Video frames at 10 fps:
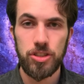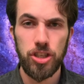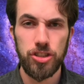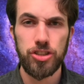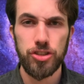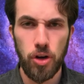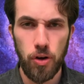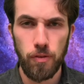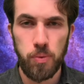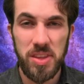to
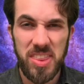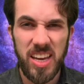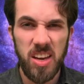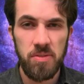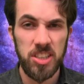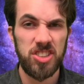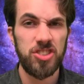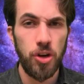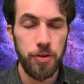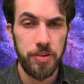serve. We think of a
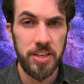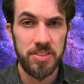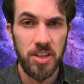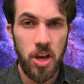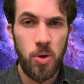servant.